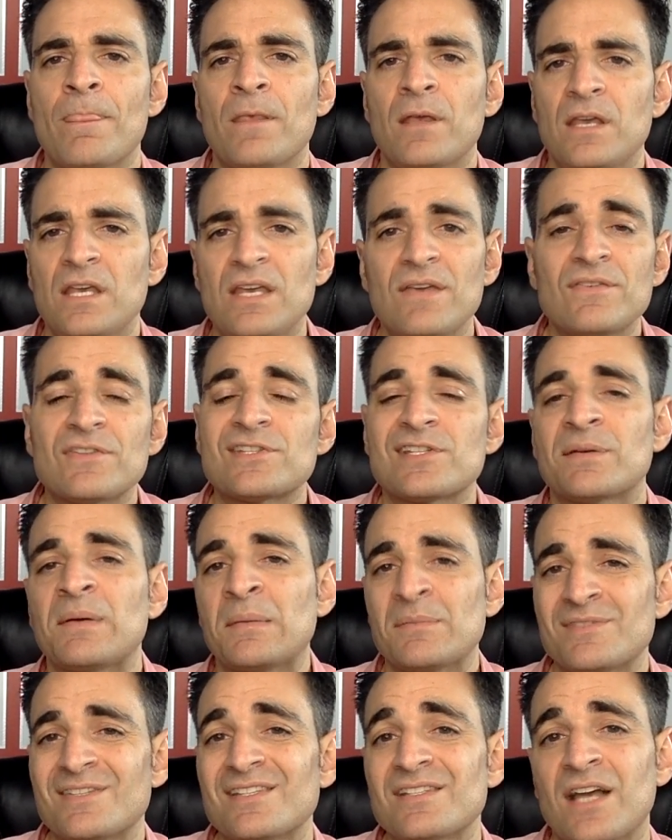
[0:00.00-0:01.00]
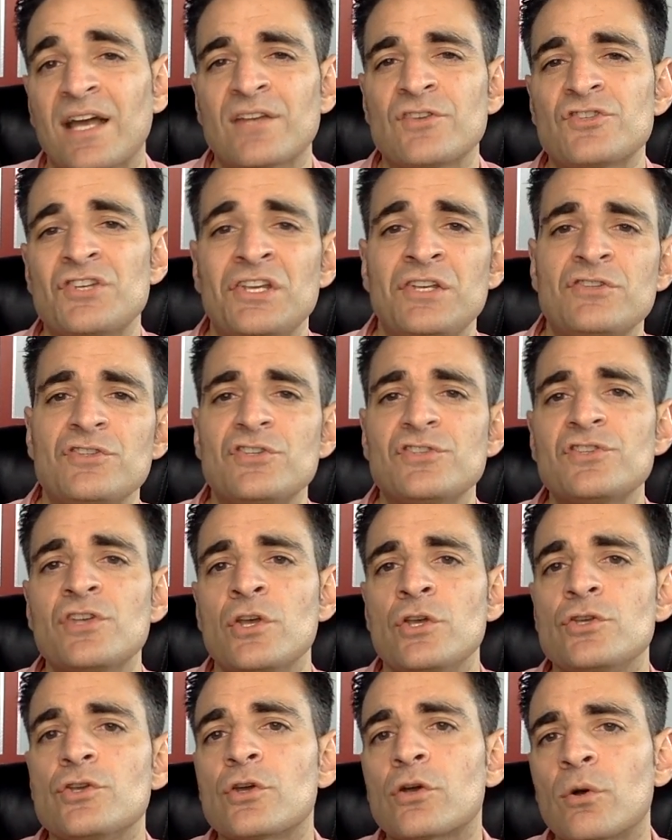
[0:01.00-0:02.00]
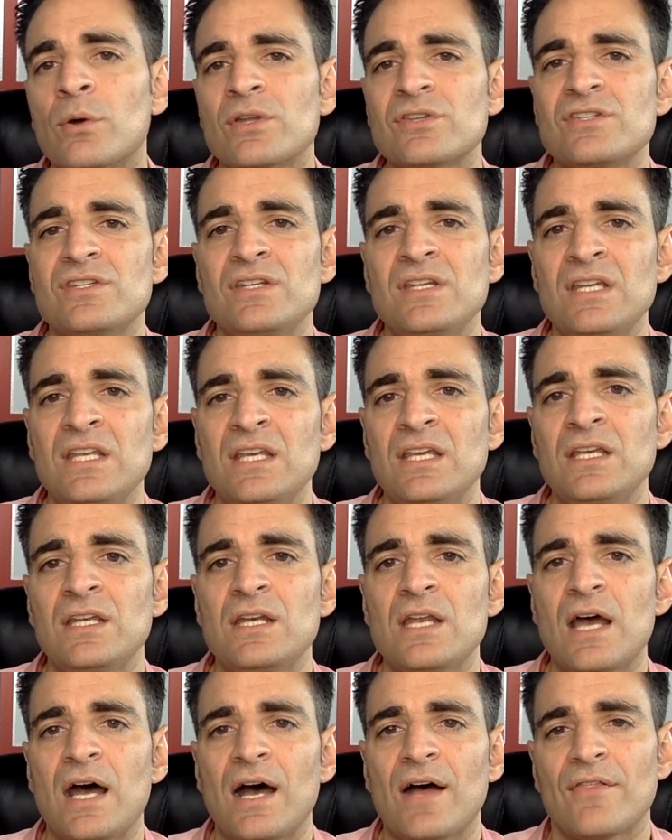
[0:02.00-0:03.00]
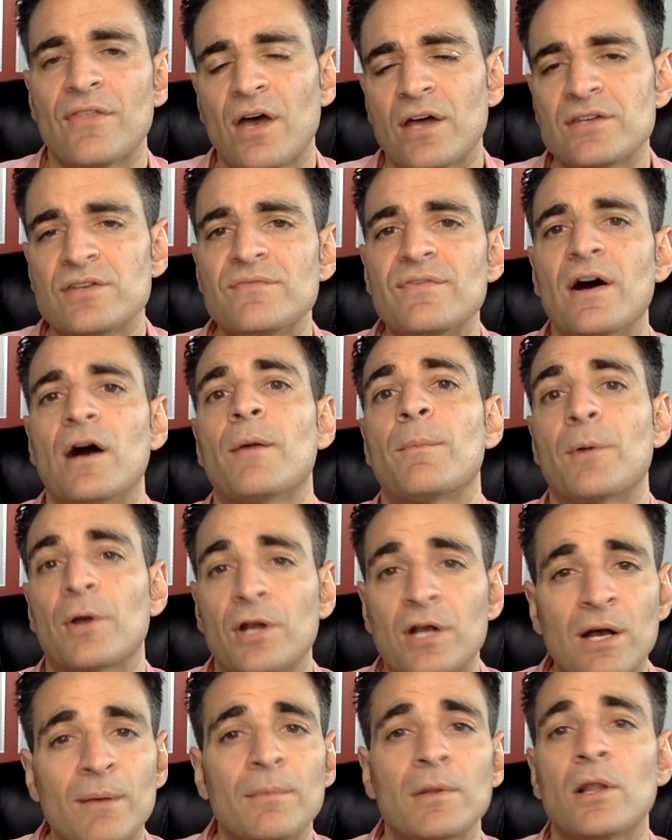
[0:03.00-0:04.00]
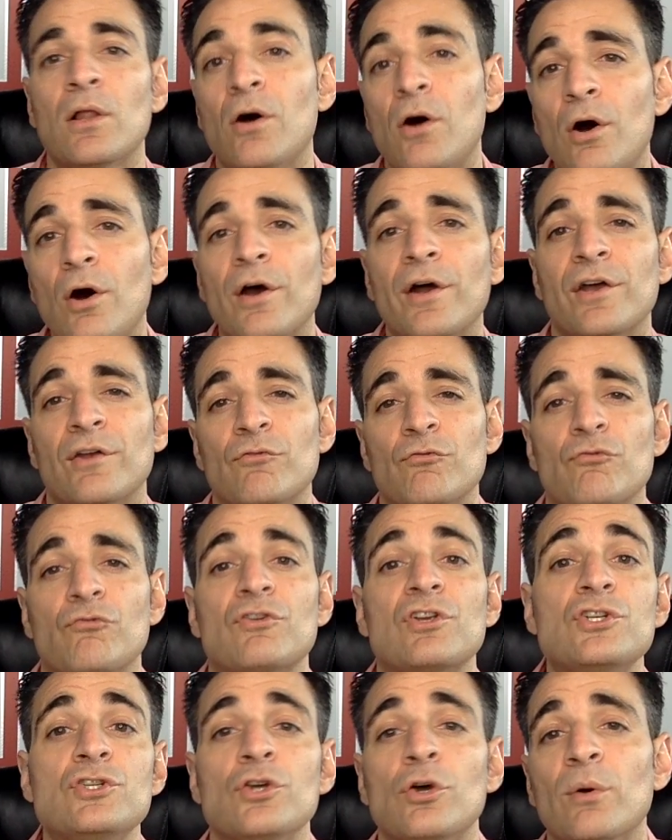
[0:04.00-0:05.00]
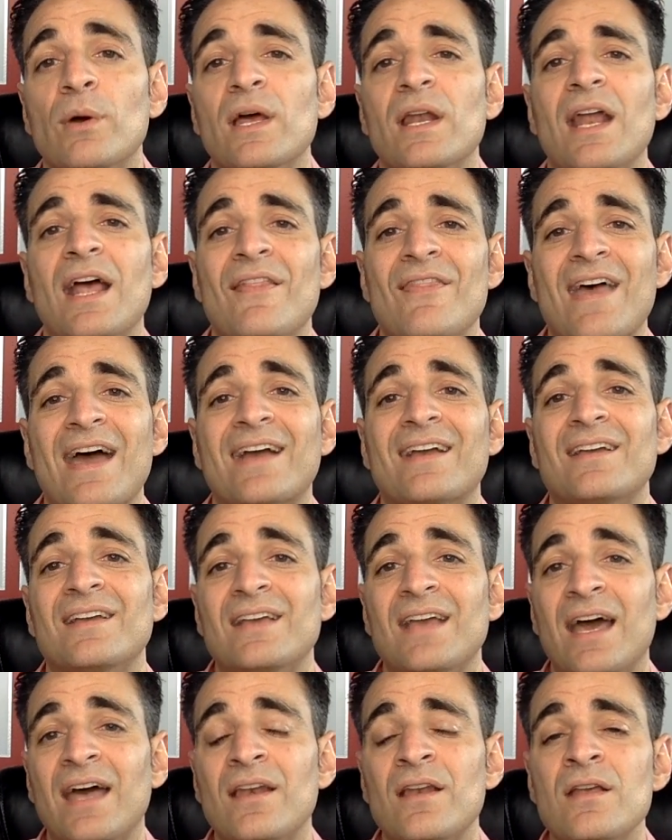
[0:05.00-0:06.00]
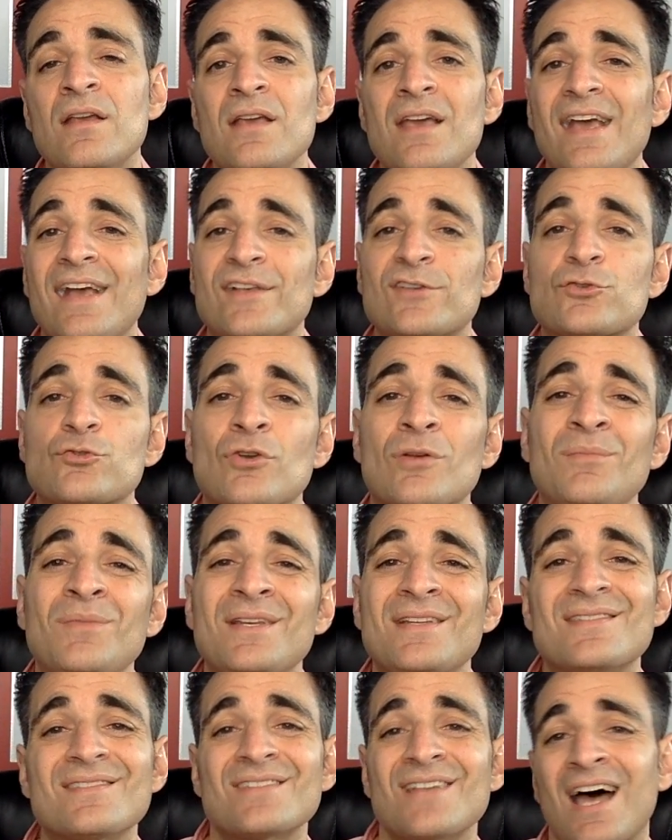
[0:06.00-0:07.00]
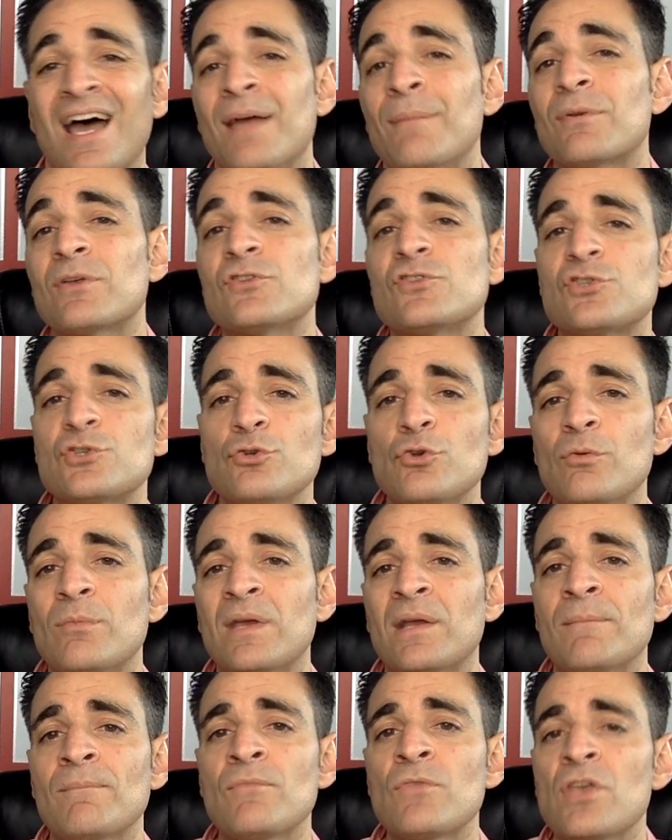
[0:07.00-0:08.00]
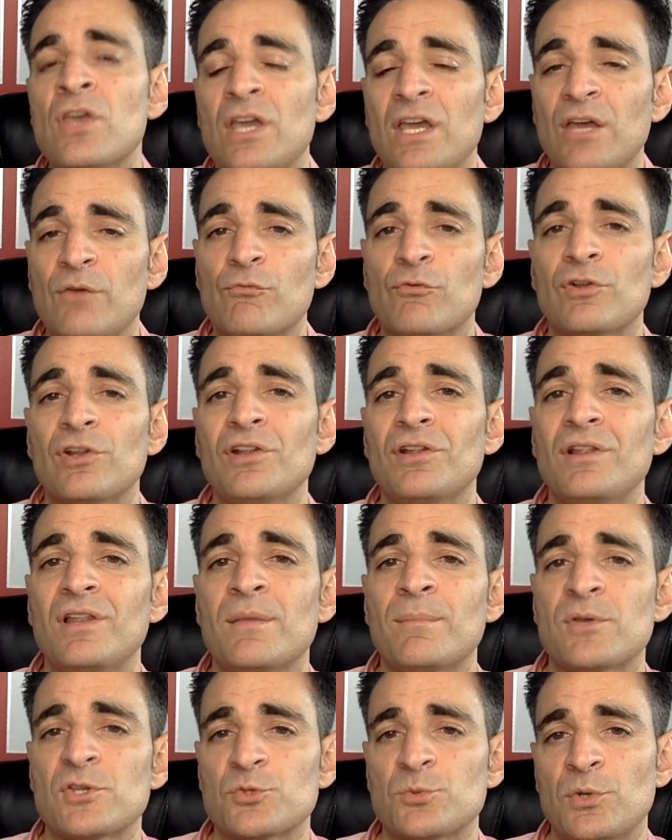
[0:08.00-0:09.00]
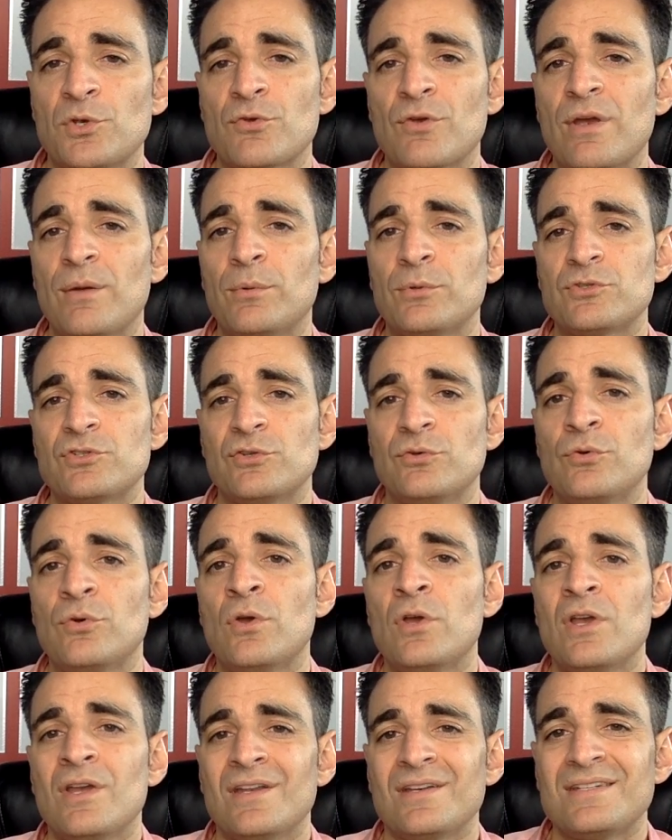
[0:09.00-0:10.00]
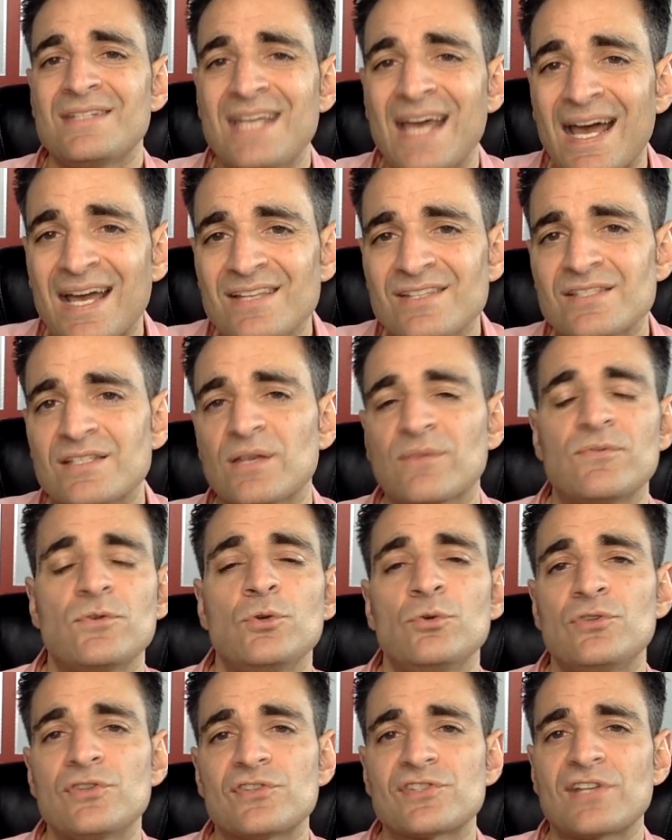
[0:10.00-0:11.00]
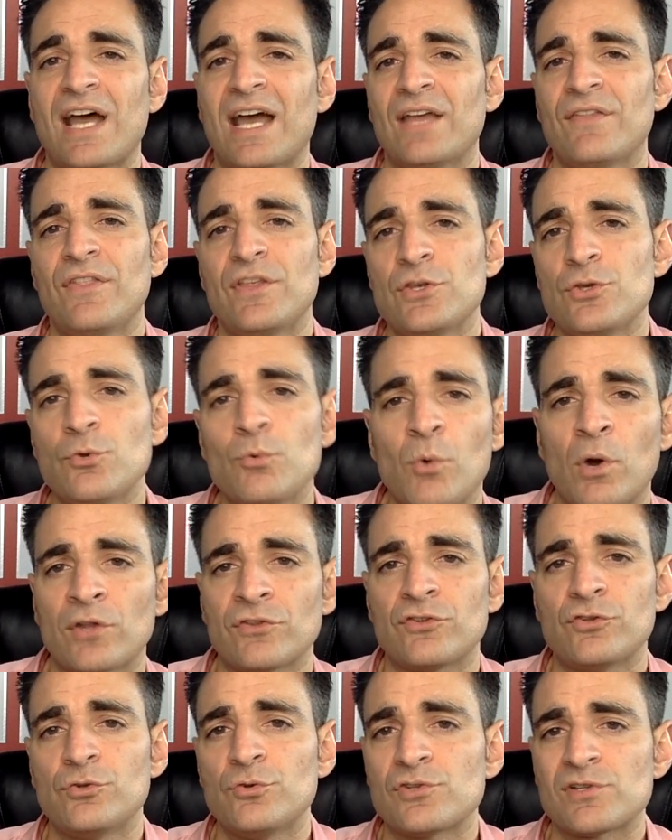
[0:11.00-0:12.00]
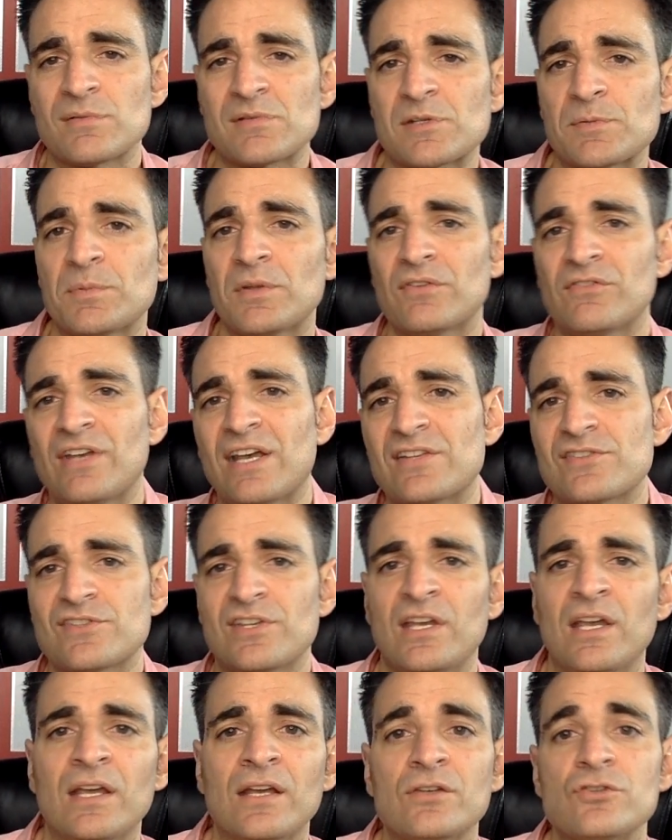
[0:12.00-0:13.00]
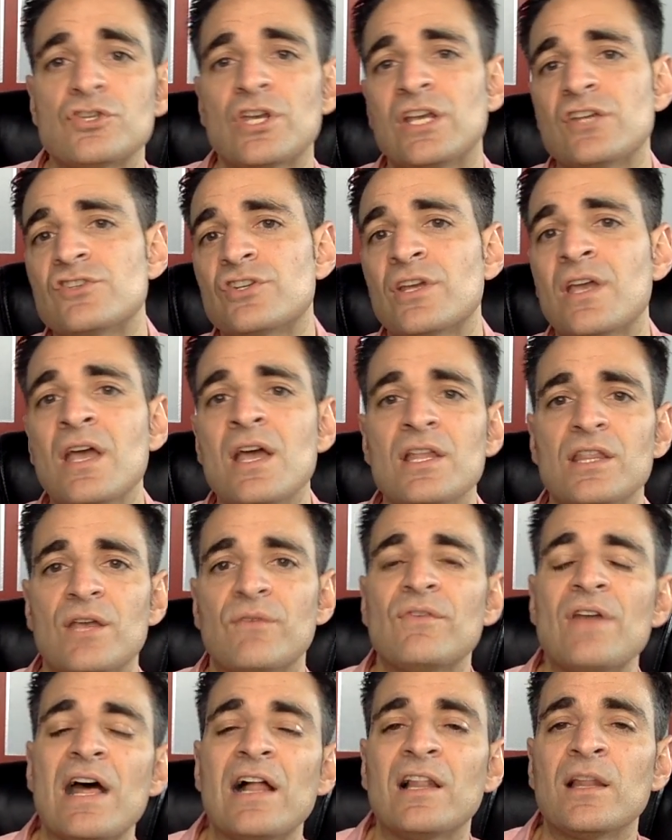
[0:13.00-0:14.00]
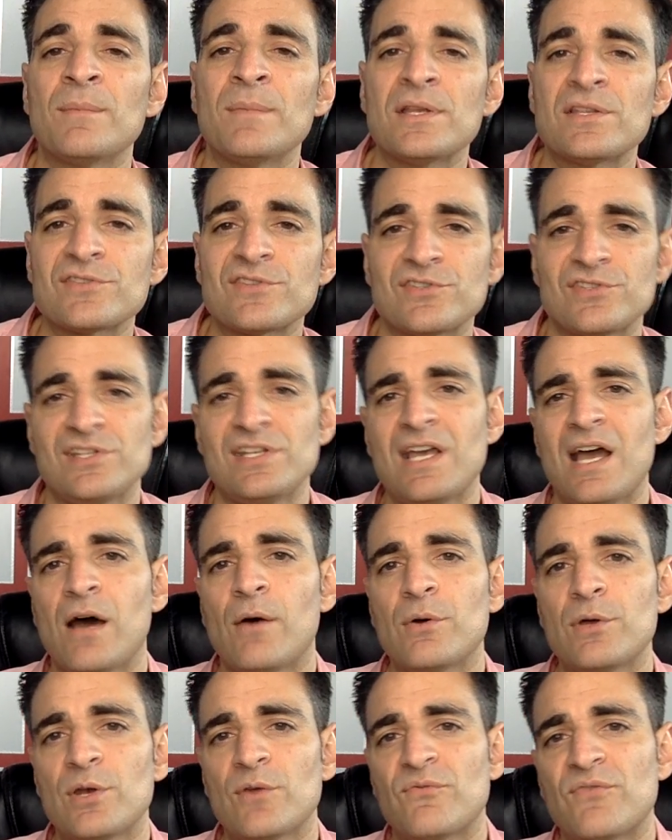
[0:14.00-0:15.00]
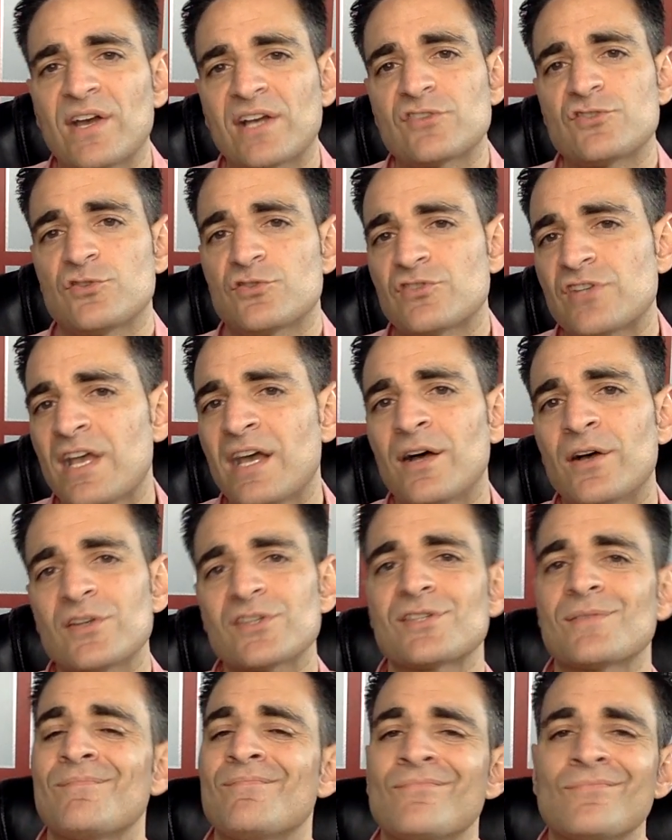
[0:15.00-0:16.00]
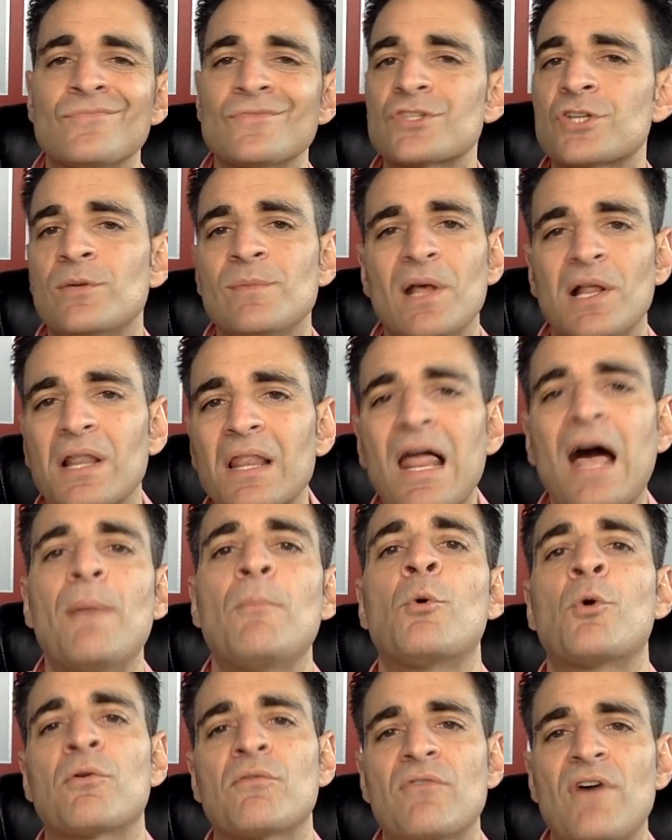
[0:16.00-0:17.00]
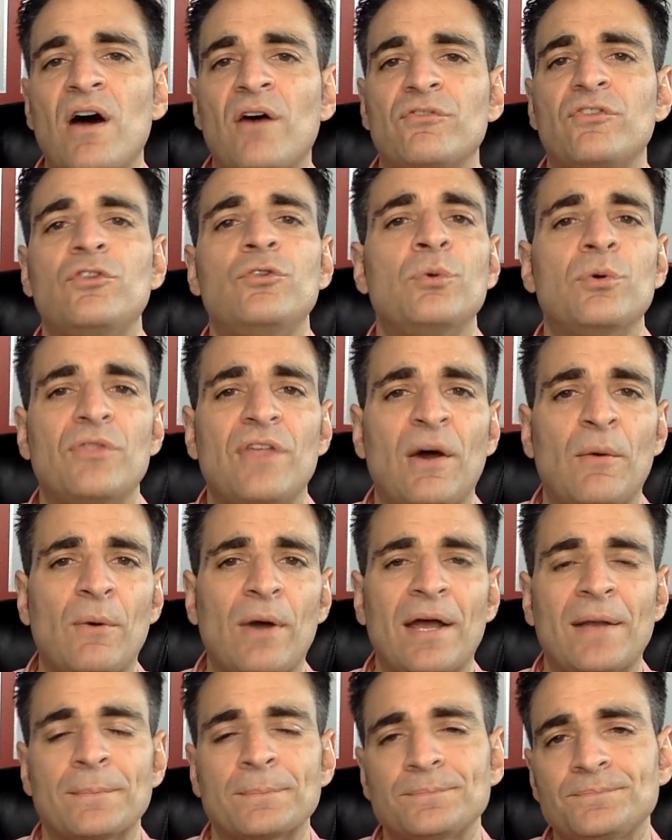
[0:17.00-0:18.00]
even sometimes design changes, you're going to need a developer to come along and redo it. And that can get extremely time-consuming. It really limits what you're able to test. If you decide that you want to do some split testing and changing different elements to see how it affects your sales, it's going to be a lot more involved to do it that way.